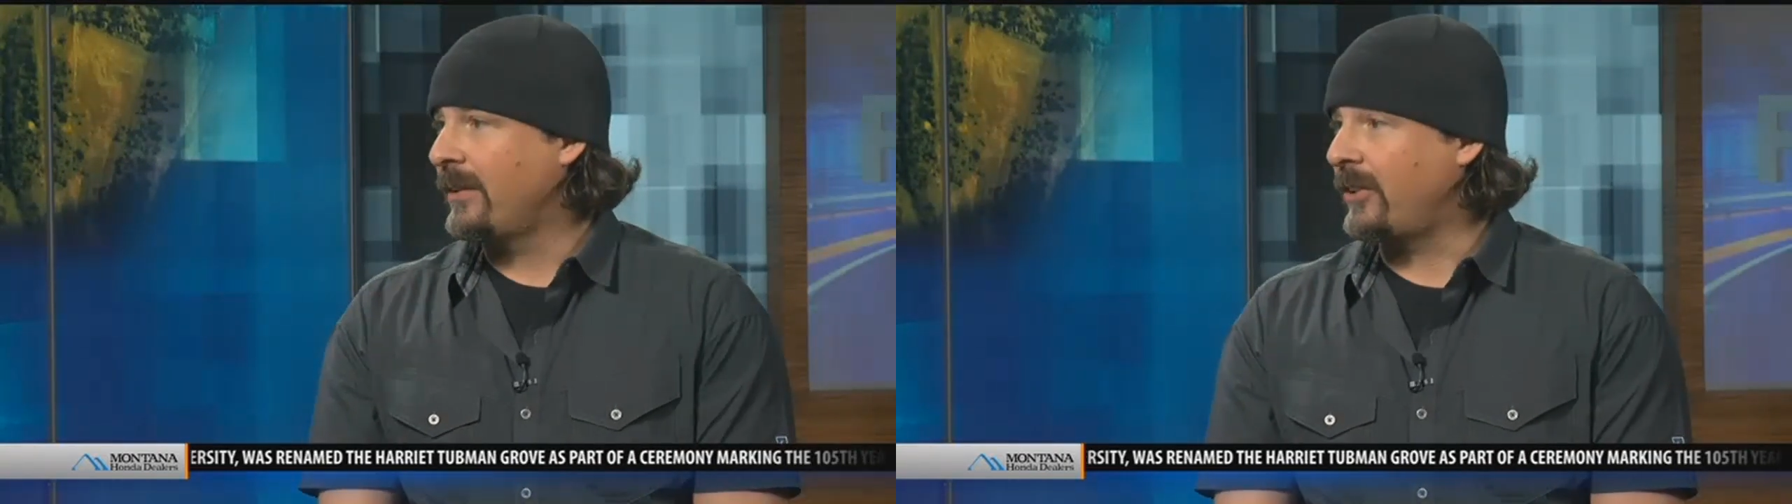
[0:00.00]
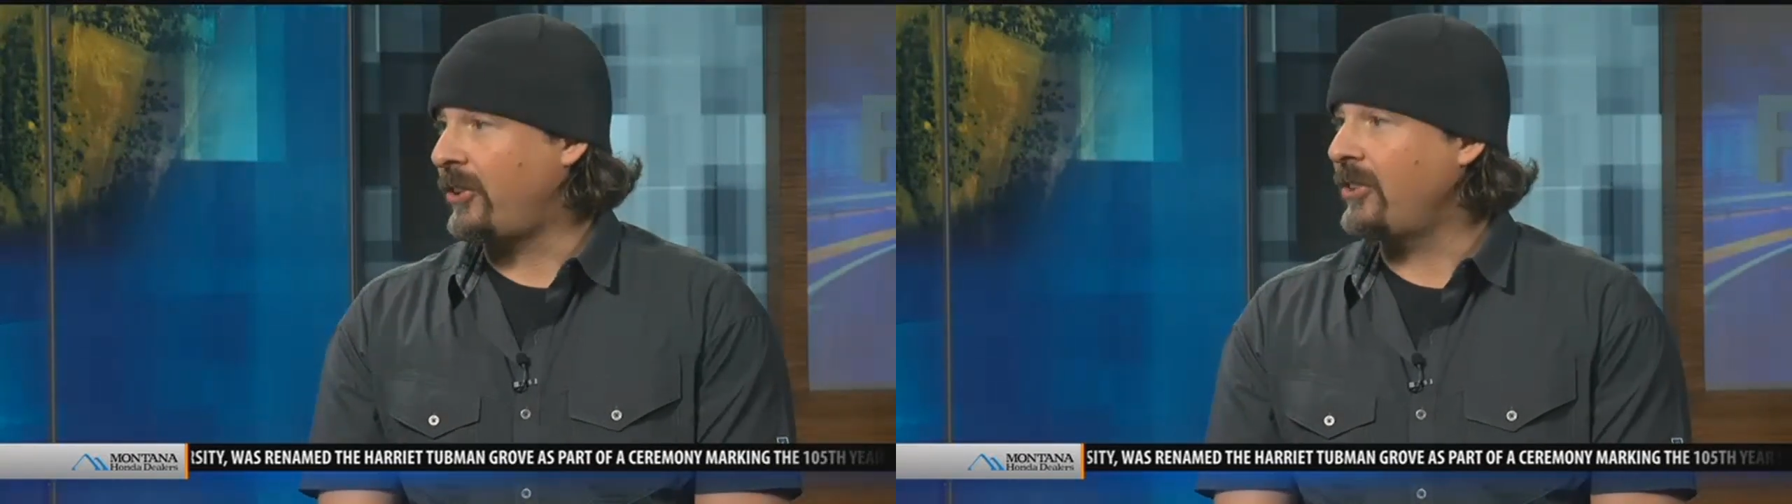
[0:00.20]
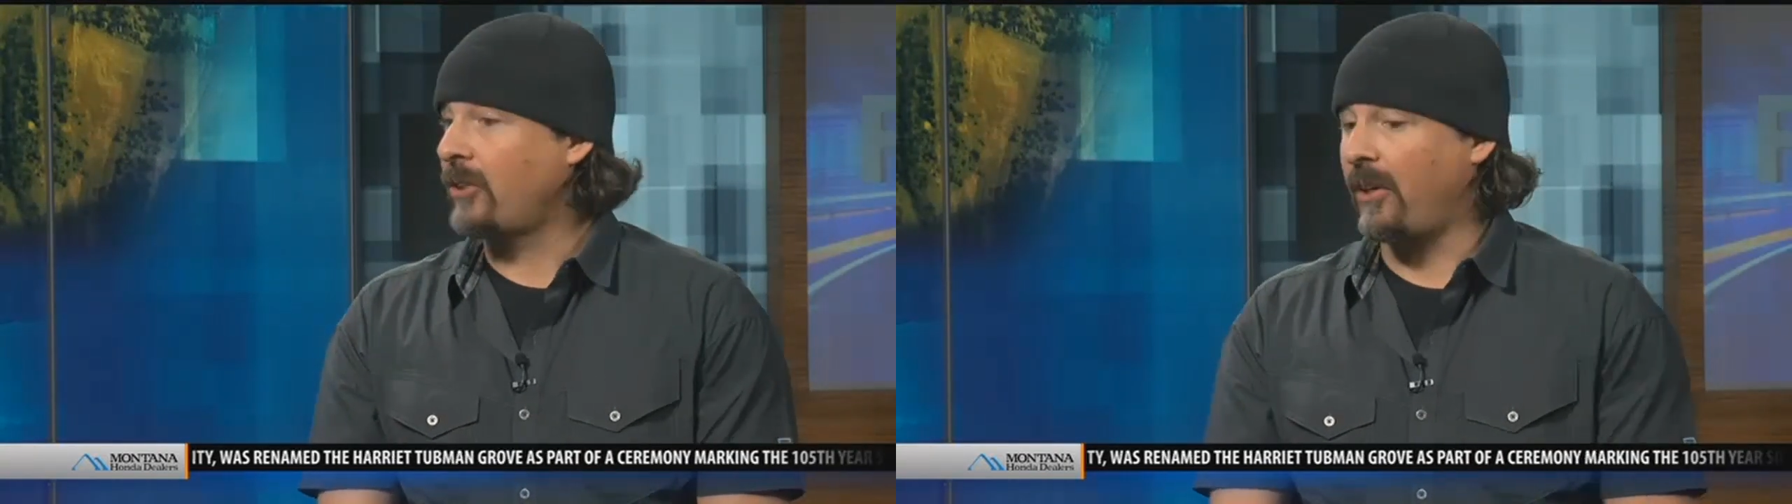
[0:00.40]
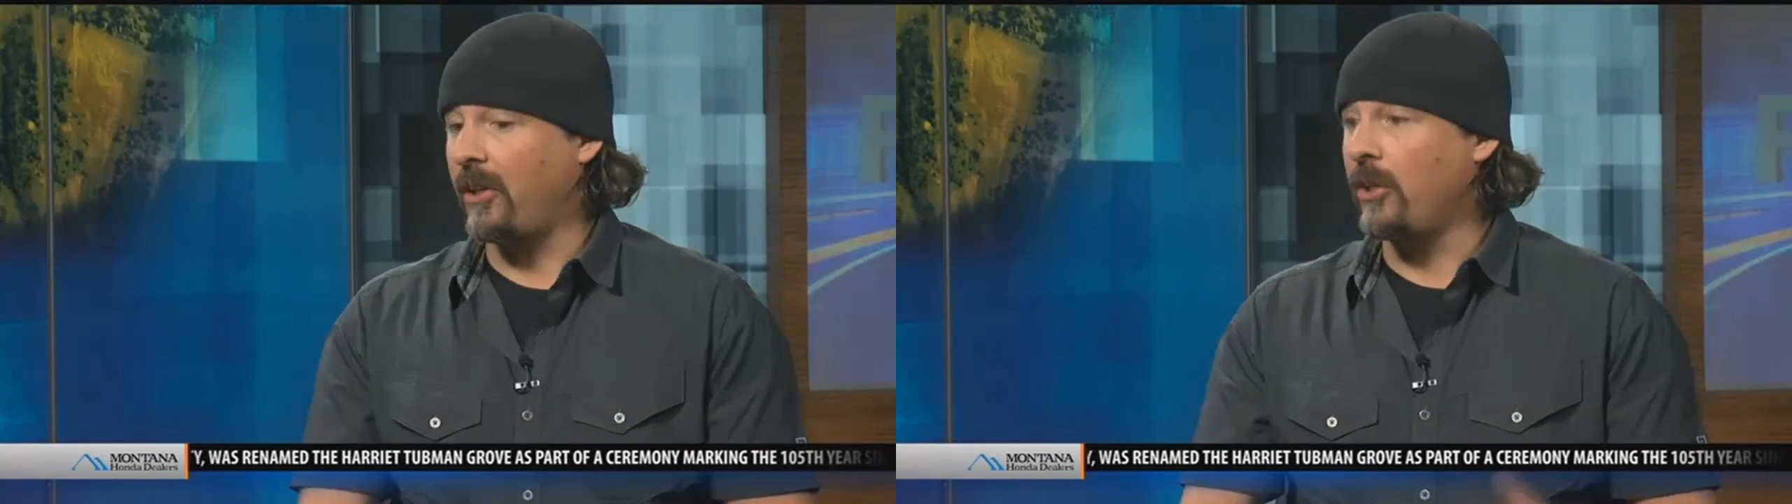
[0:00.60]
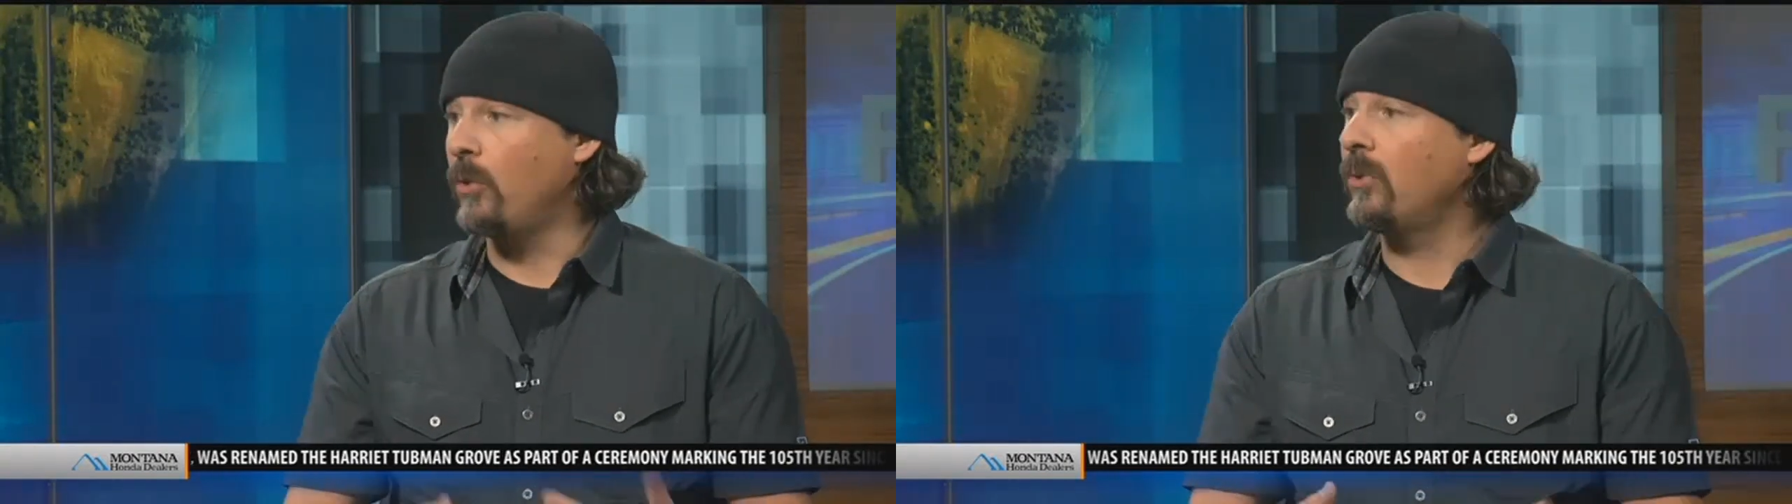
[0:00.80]
that she started
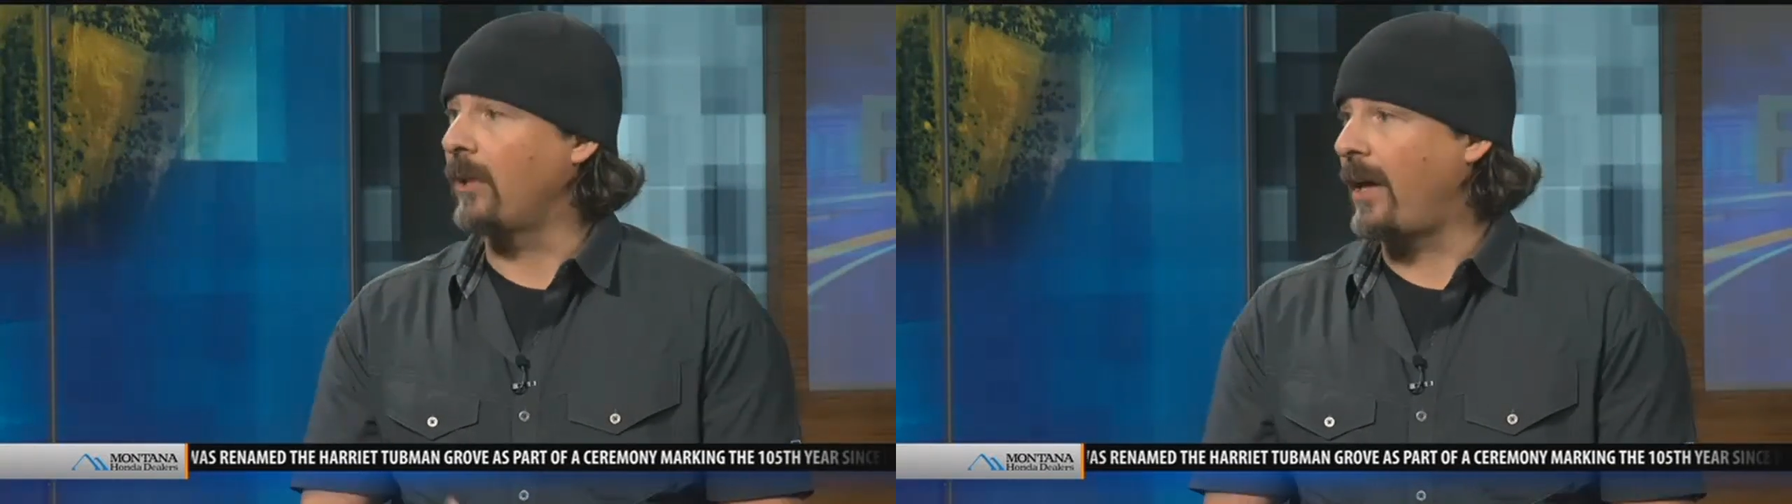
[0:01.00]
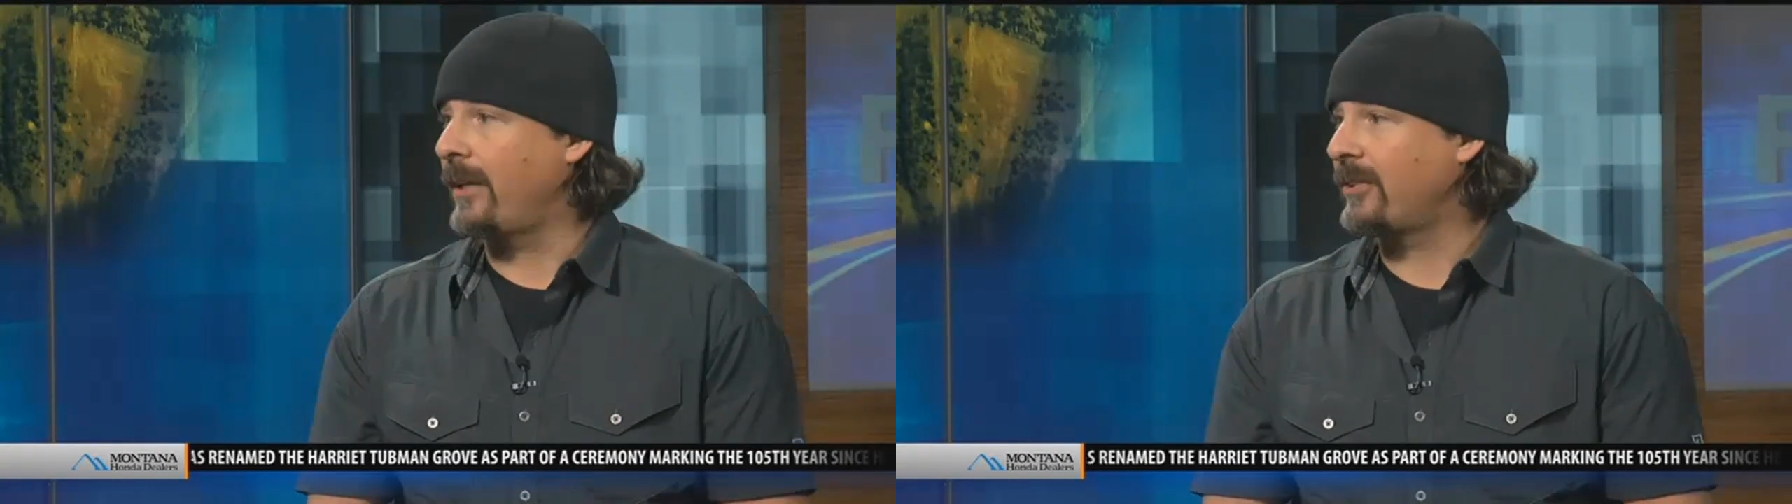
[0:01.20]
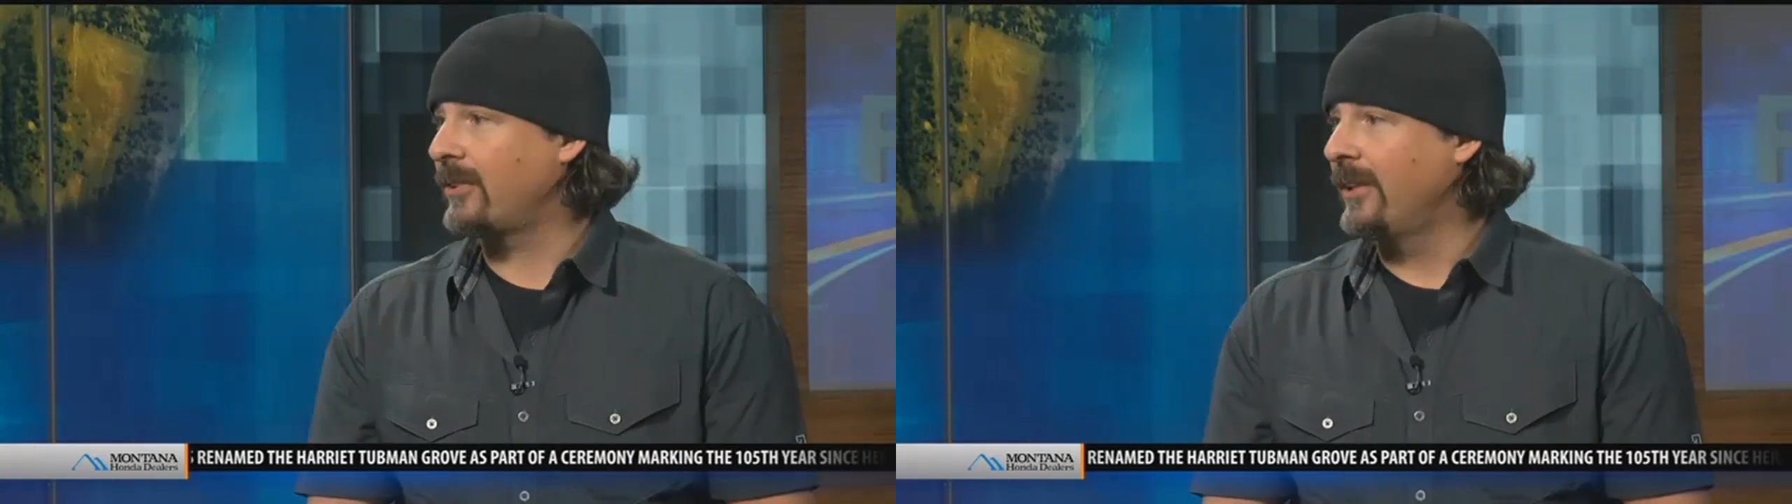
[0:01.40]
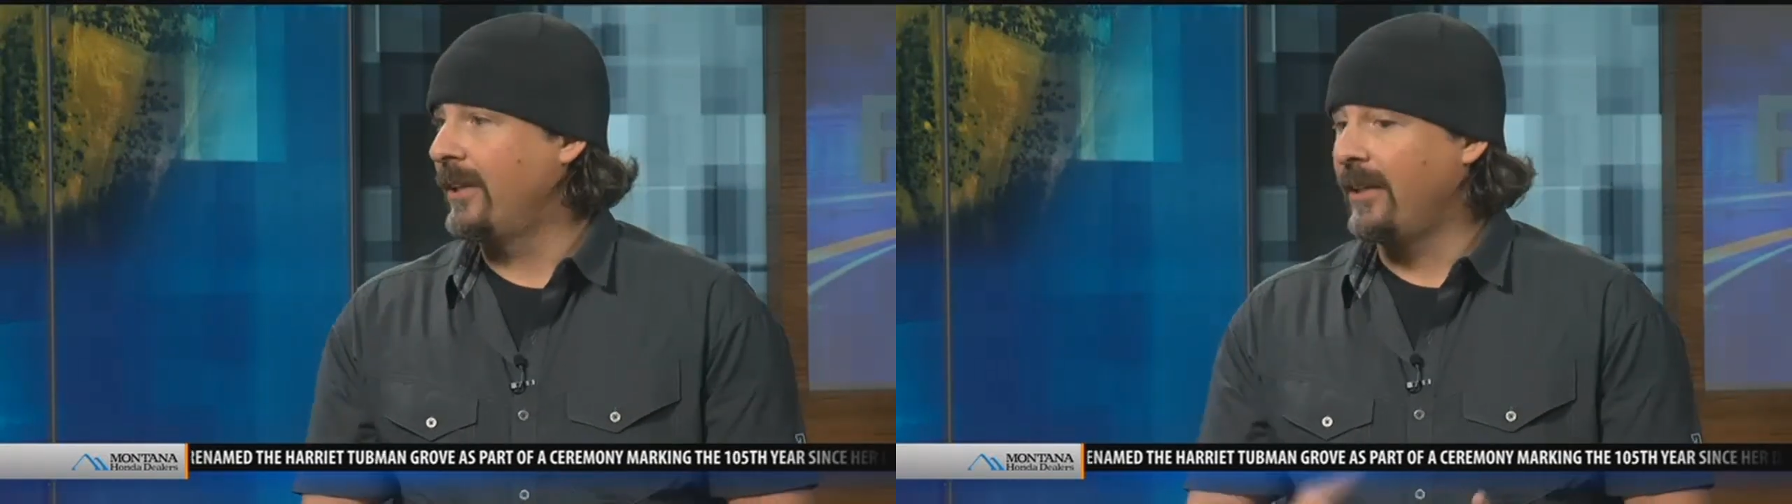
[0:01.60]
to utilize